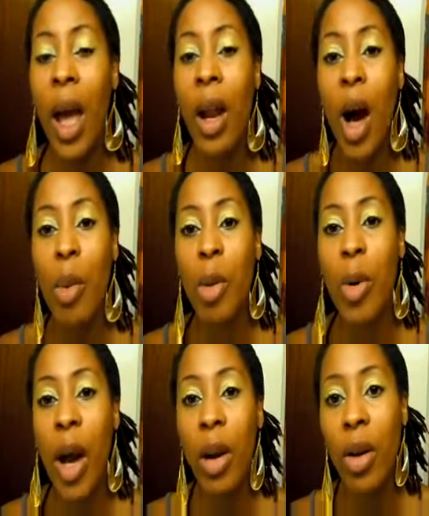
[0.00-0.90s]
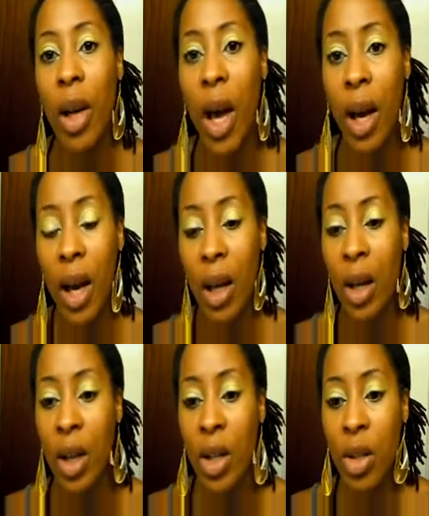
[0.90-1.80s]
And Almondbrown09,
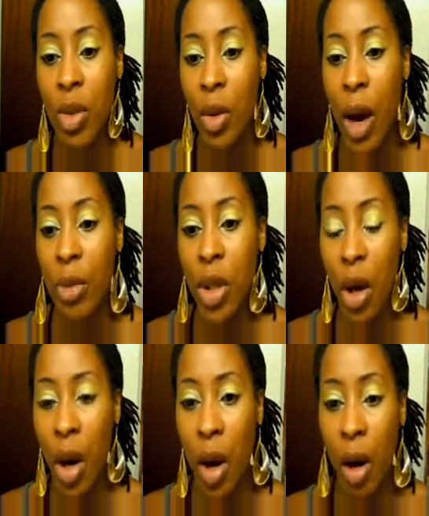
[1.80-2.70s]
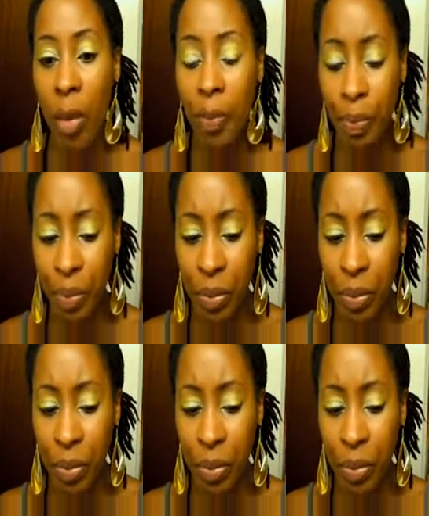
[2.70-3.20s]
I subscribed to her.